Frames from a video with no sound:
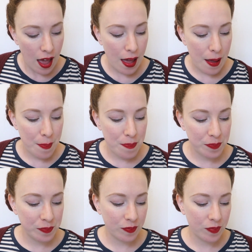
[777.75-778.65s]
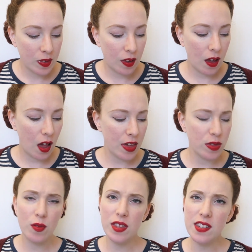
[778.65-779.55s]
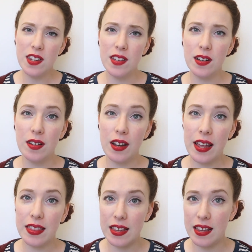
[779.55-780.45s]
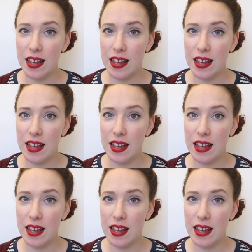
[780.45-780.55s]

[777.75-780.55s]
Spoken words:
I thought this doesn't look like